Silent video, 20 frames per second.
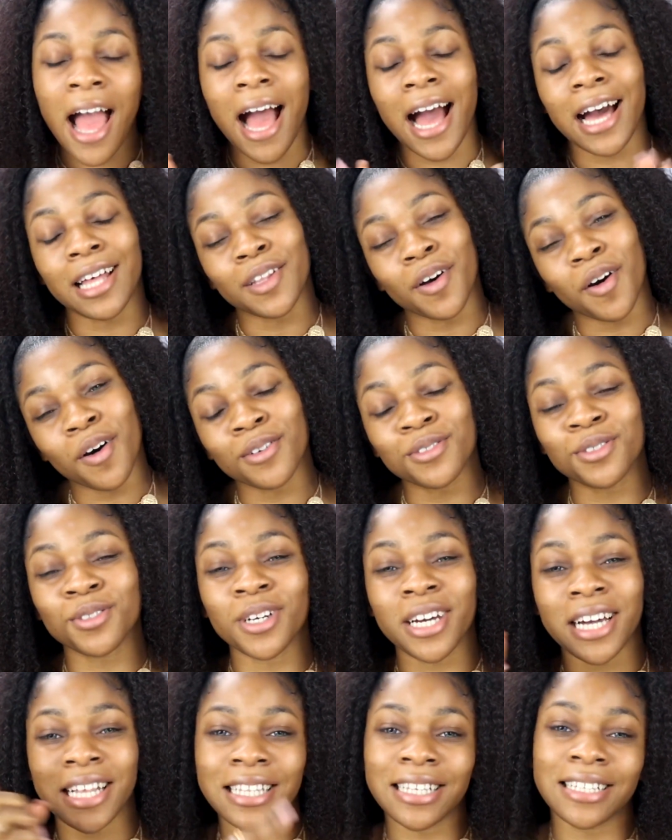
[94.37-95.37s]
and also
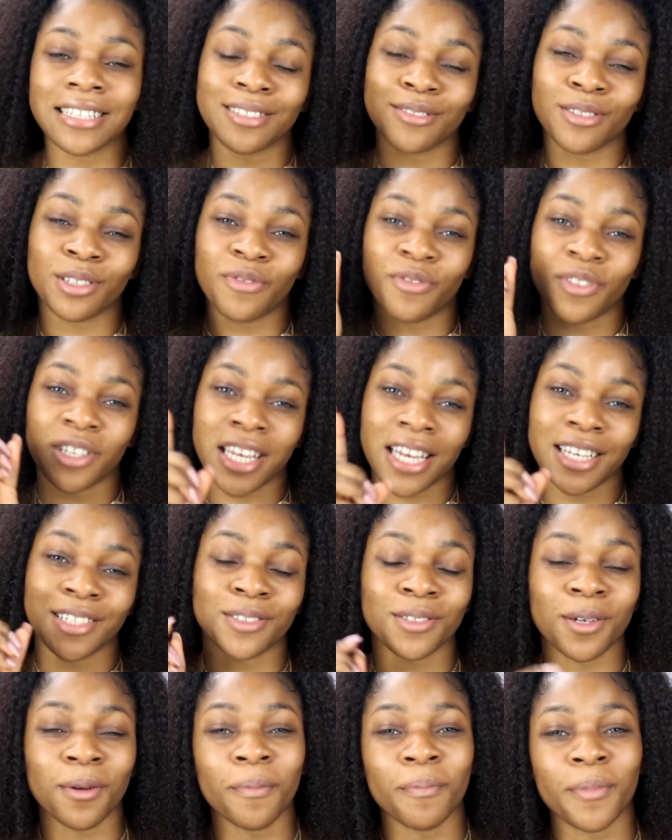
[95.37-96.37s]
click the
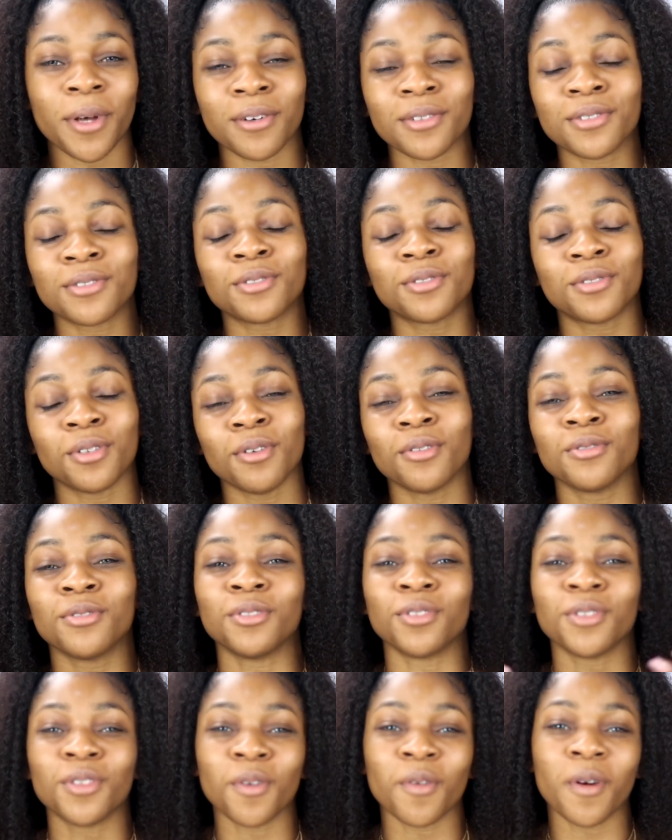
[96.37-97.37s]
notification bell so
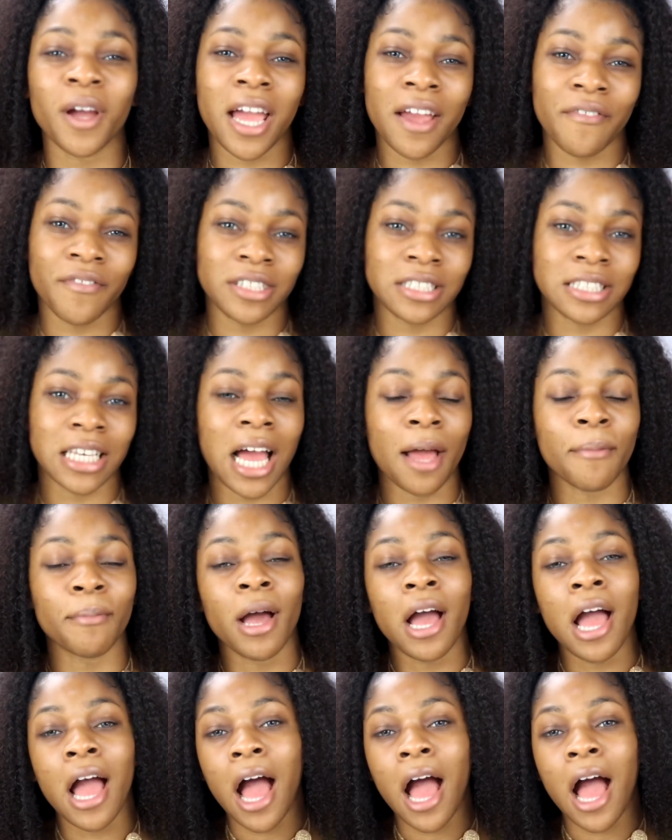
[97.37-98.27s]
you know every time